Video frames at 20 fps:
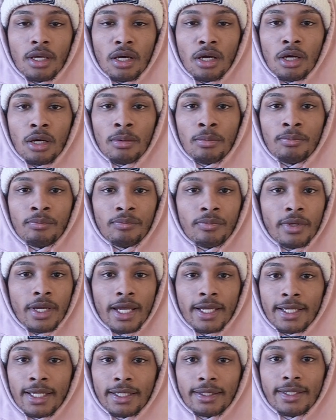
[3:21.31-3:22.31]

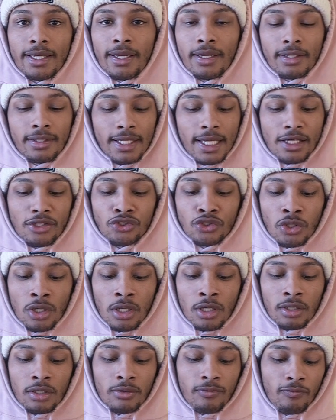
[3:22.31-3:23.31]
and get that
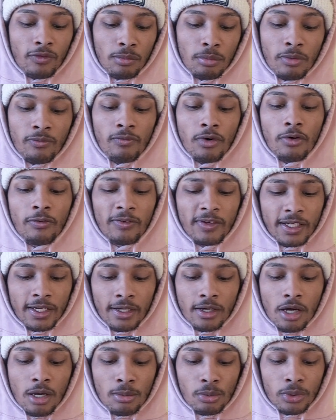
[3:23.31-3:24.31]
draw from evolving
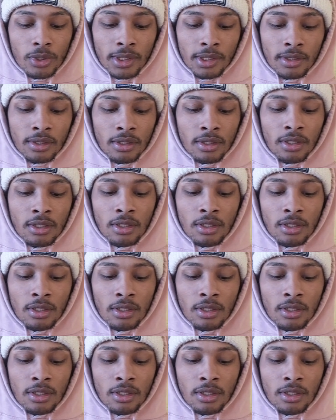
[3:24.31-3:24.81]
and comboing.